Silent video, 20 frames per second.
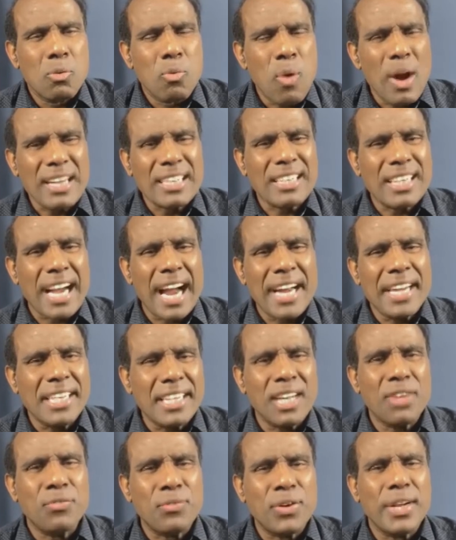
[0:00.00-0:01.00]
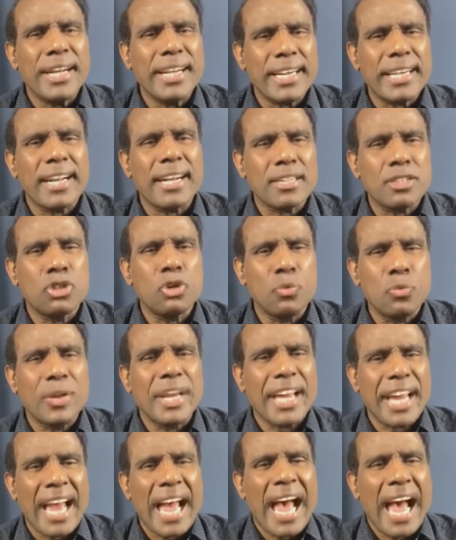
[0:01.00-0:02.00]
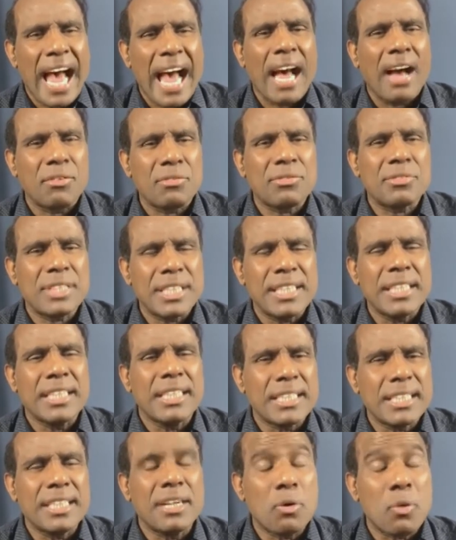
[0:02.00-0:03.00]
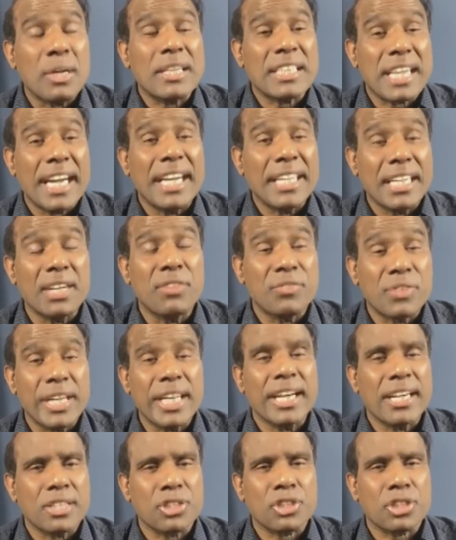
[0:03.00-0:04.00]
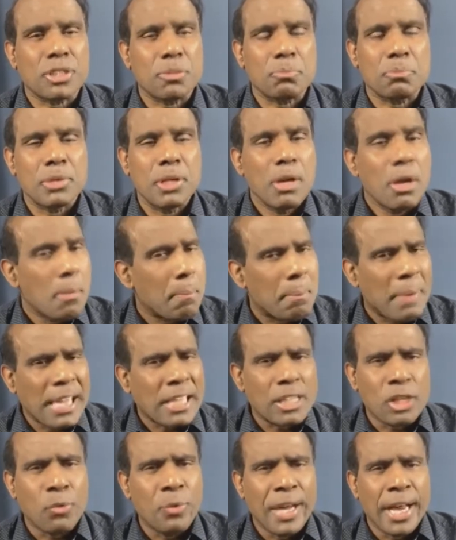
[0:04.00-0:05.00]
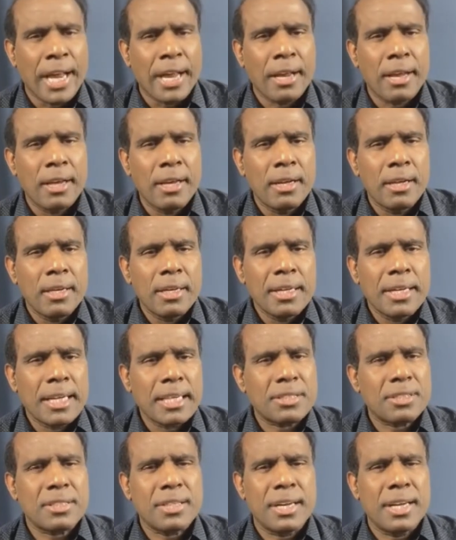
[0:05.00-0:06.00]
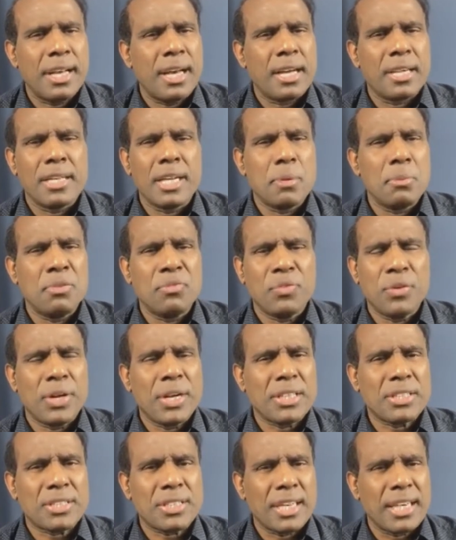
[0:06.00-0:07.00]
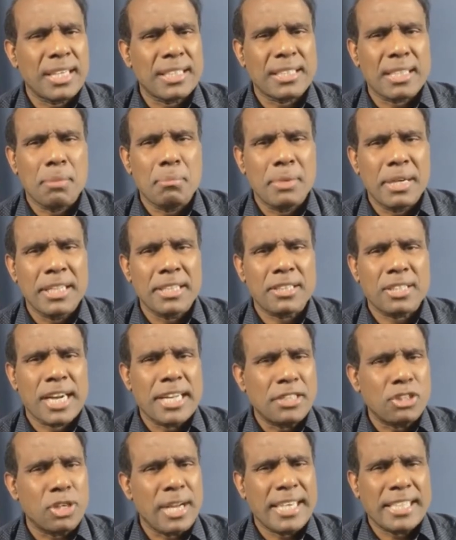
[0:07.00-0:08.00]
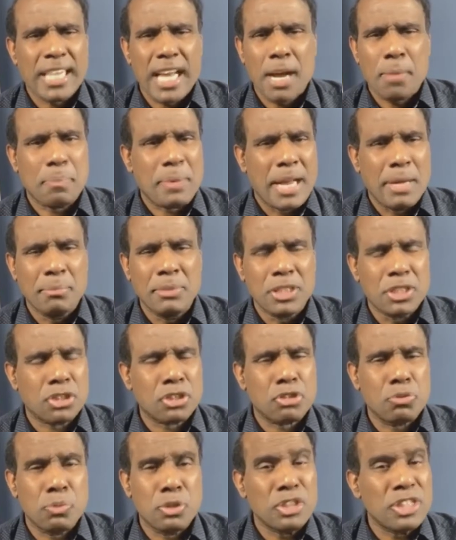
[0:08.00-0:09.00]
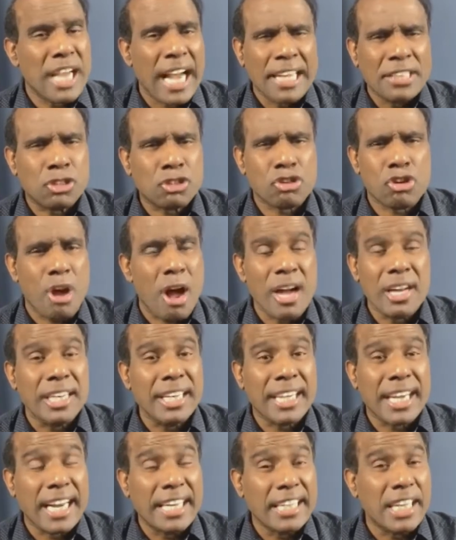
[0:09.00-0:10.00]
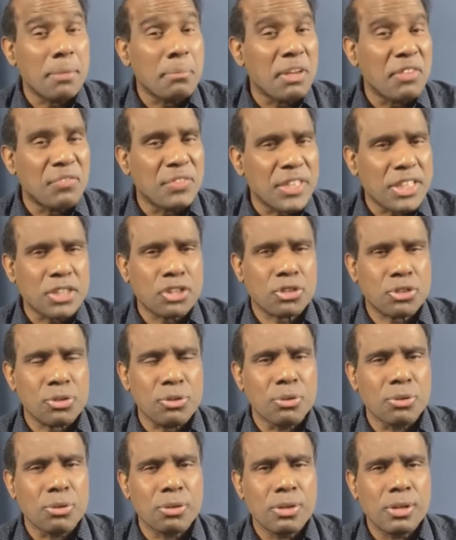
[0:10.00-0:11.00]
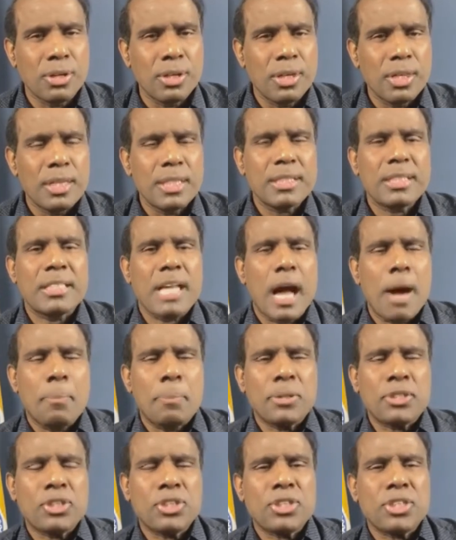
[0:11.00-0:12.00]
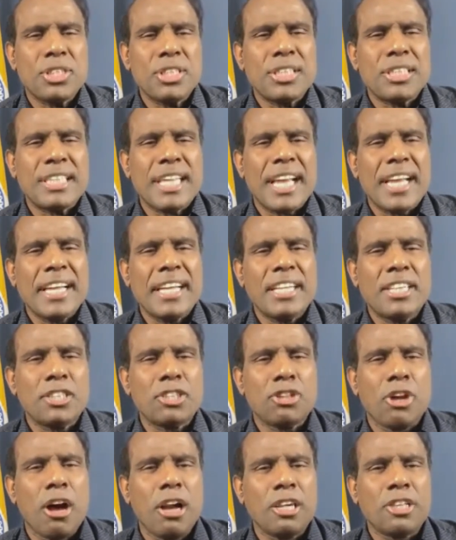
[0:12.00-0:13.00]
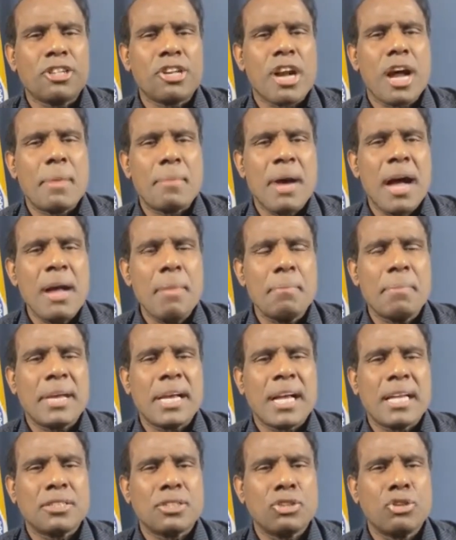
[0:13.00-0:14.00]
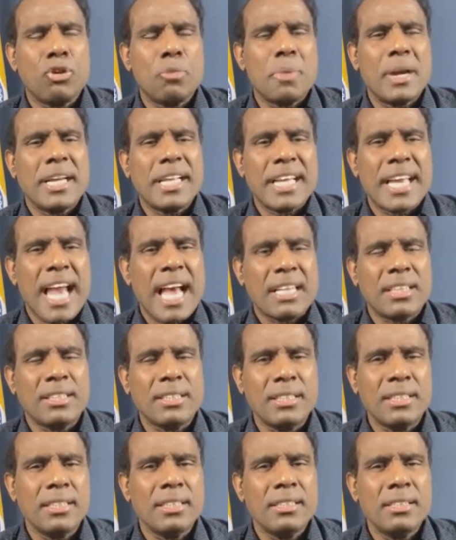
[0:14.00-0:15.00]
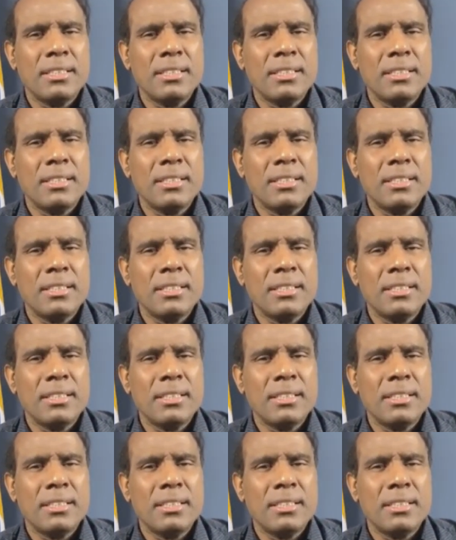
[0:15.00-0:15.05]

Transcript: What kind of leader do we have in India? What kind of leadership? By the way, yesterday or day before yesterday, somebody tried to attack Prime Minister Modi. I strongly condemn if it is true. So opposition is saying it is all drama because nobody gathered.